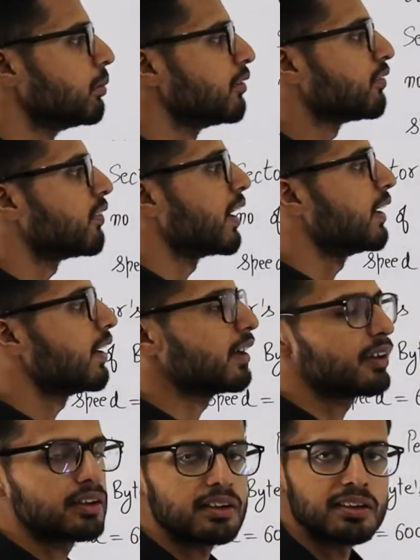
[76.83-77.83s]
be
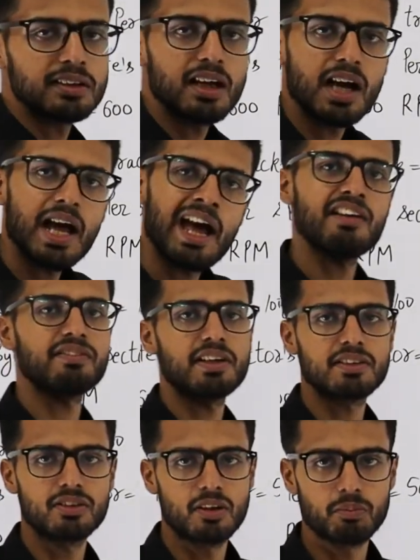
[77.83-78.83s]
finding the
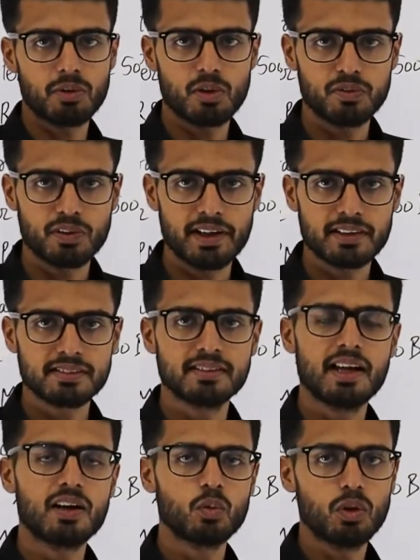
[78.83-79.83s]
average number of tracks
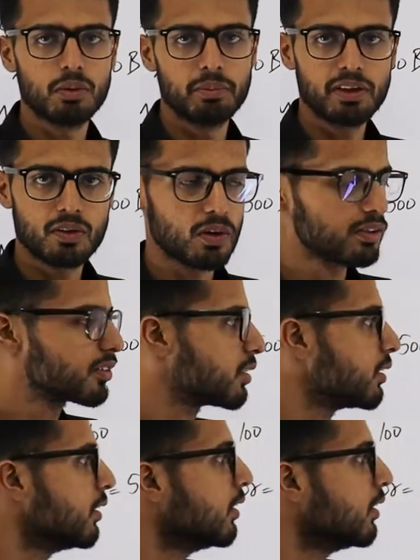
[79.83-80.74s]
that will be crossed.